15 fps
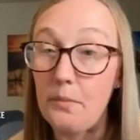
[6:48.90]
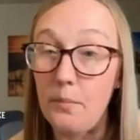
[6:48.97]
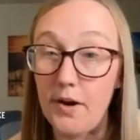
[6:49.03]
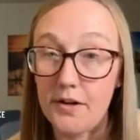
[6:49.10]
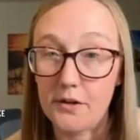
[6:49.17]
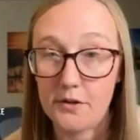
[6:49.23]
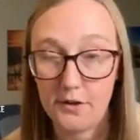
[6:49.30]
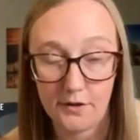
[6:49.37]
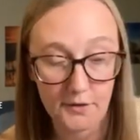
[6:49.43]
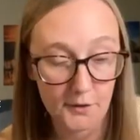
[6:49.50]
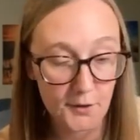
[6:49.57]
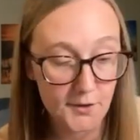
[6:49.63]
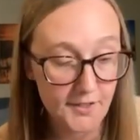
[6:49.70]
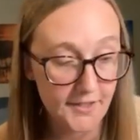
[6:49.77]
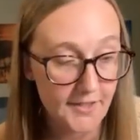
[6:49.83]

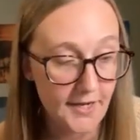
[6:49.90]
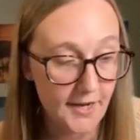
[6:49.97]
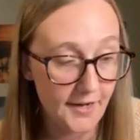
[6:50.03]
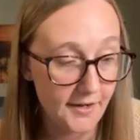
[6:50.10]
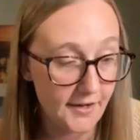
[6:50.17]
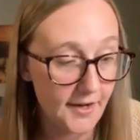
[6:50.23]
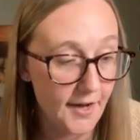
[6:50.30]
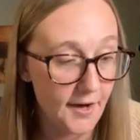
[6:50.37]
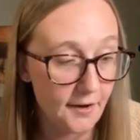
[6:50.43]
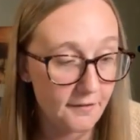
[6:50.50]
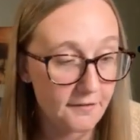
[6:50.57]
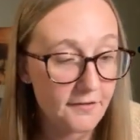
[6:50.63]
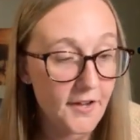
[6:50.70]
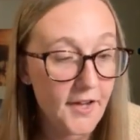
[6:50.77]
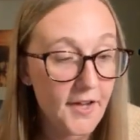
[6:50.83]
watercolors that I
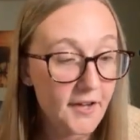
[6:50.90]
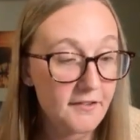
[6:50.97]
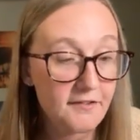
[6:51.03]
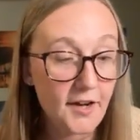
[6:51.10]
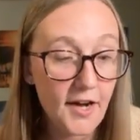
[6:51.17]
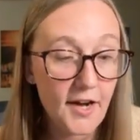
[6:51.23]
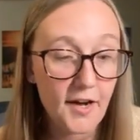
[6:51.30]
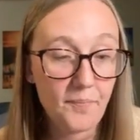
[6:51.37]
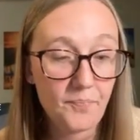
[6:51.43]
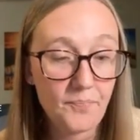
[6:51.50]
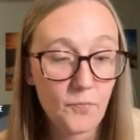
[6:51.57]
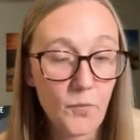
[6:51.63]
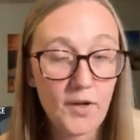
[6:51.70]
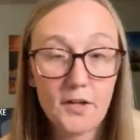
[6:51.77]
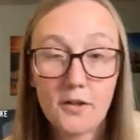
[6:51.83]
have,
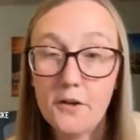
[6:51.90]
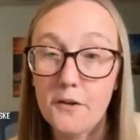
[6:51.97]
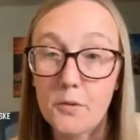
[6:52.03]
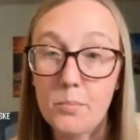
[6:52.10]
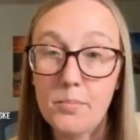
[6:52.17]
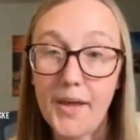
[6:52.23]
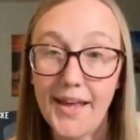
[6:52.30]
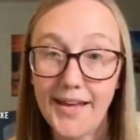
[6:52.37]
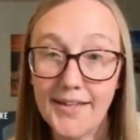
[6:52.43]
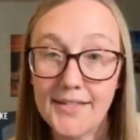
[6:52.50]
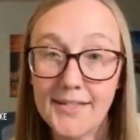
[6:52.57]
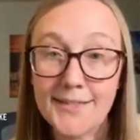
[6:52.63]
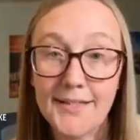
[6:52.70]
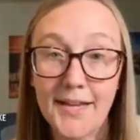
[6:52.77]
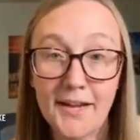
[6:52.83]
watercolor
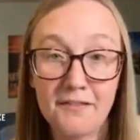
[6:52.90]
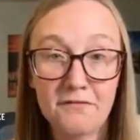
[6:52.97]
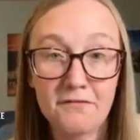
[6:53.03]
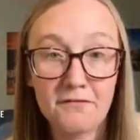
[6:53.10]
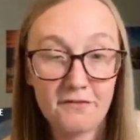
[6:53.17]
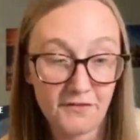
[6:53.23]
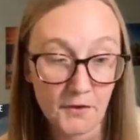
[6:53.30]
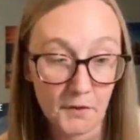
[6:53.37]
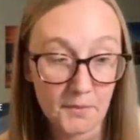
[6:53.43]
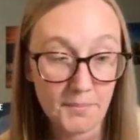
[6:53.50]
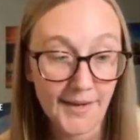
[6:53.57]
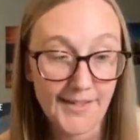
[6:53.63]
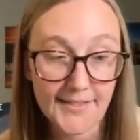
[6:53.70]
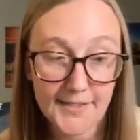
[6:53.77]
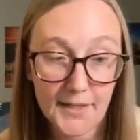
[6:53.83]
pans that I've filled
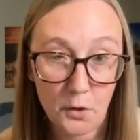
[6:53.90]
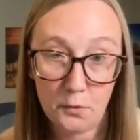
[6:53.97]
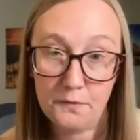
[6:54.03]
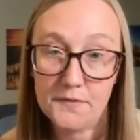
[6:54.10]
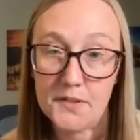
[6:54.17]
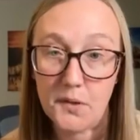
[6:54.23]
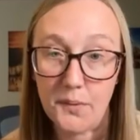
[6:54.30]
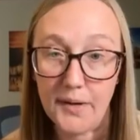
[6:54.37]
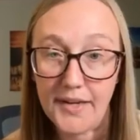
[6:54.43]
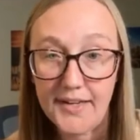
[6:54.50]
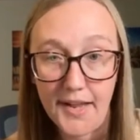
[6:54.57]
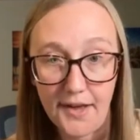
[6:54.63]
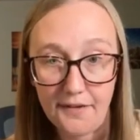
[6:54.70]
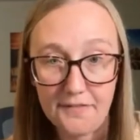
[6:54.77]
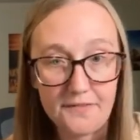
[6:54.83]
myself, so I can
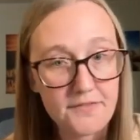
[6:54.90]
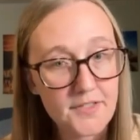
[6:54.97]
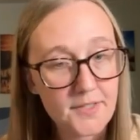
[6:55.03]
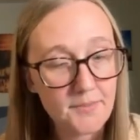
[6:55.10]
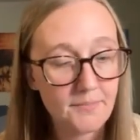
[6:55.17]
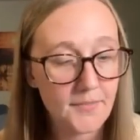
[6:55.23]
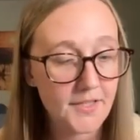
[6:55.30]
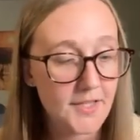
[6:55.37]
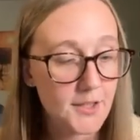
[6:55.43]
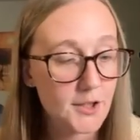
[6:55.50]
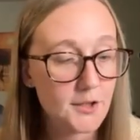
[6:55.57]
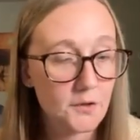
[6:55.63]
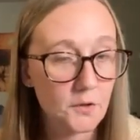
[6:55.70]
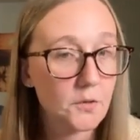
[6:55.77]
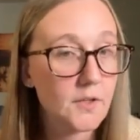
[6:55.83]
have some
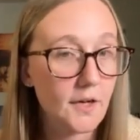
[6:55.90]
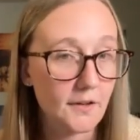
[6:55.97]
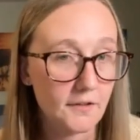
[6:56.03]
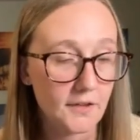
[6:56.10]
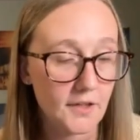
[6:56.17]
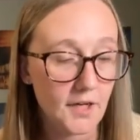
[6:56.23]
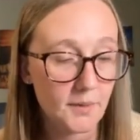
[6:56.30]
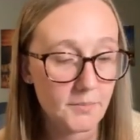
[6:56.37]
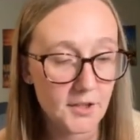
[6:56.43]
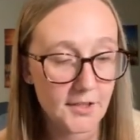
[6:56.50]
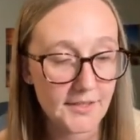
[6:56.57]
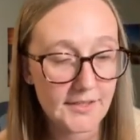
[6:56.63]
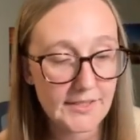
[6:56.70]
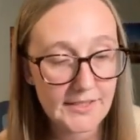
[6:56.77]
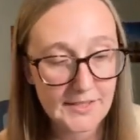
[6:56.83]
additional color
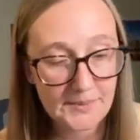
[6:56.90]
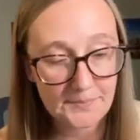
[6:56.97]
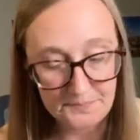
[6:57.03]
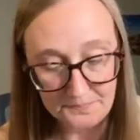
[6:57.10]
options.